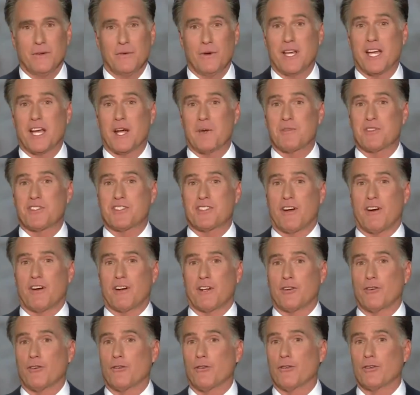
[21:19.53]
We helped
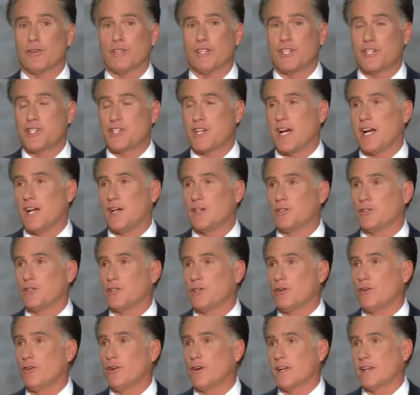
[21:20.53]
start an early
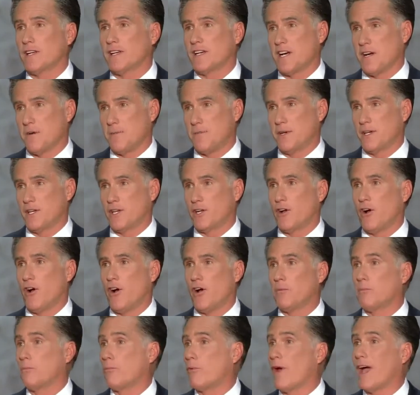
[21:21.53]
childhood learning company
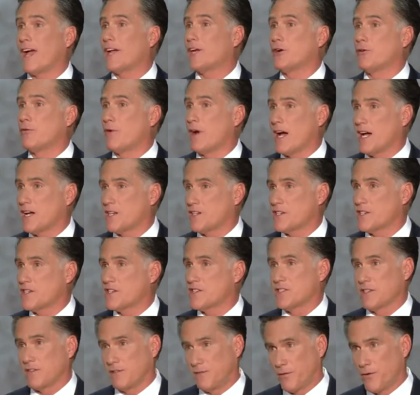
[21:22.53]
called Bright
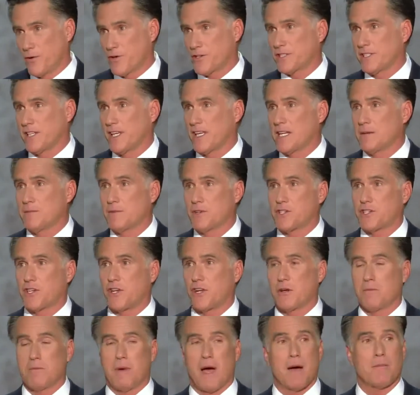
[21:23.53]
Horizons that First Lady
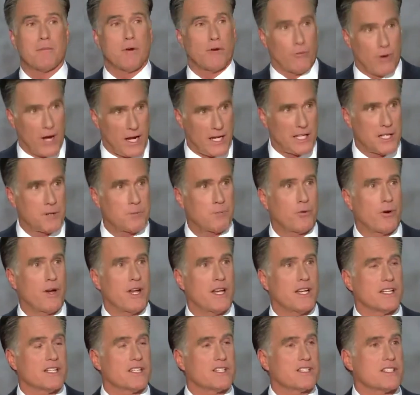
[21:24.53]
Michelle Obama rightly
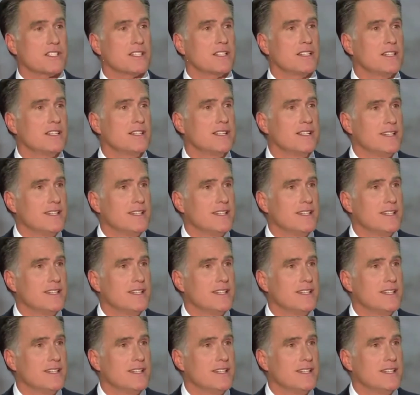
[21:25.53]
praised.